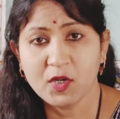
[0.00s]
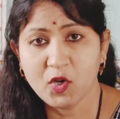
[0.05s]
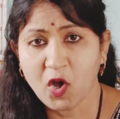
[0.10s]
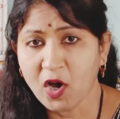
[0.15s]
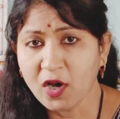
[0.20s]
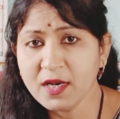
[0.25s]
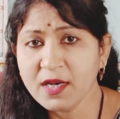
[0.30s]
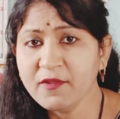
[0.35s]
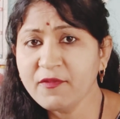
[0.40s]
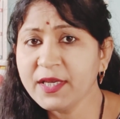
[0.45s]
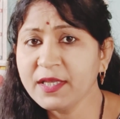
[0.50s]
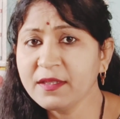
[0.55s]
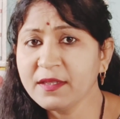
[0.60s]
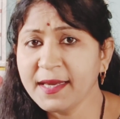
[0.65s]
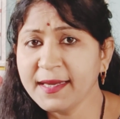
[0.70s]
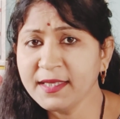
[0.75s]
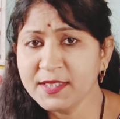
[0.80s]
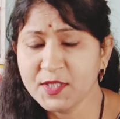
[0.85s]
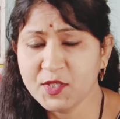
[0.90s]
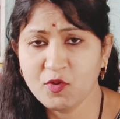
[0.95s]
Non-living
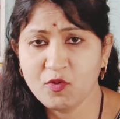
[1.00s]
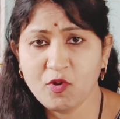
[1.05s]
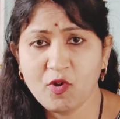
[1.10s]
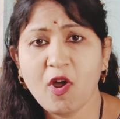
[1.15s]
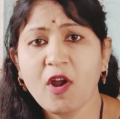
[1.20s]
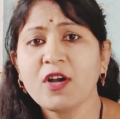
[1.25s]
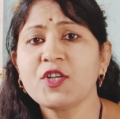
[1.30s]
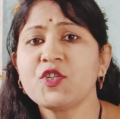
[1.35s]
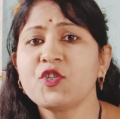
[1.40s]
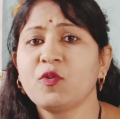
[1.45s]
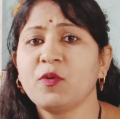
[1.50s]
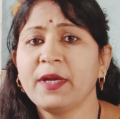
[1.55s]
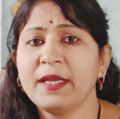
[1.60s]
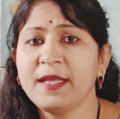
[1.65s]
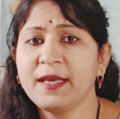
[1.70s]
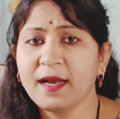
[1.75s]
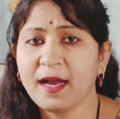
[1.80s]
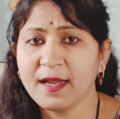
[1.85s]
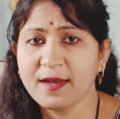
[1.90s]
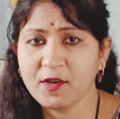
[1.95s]
things do not show
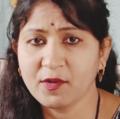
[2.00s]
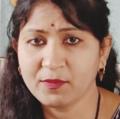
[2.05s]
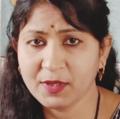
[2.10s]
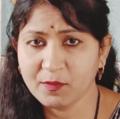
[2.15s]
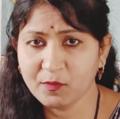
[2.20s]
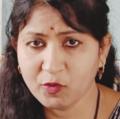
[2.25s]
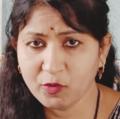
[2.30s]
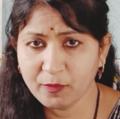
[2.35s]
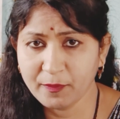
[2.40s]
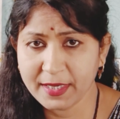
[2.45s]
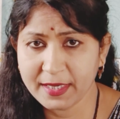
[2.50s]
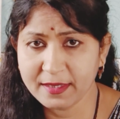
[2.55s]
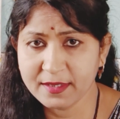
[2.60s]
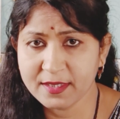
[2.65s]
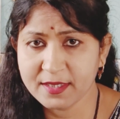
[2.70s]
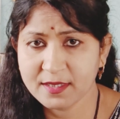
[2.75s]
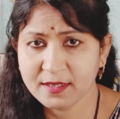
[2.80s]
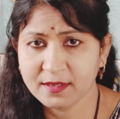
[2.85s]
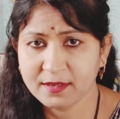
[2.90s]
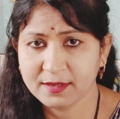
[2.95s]
any kind of the movement.
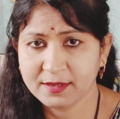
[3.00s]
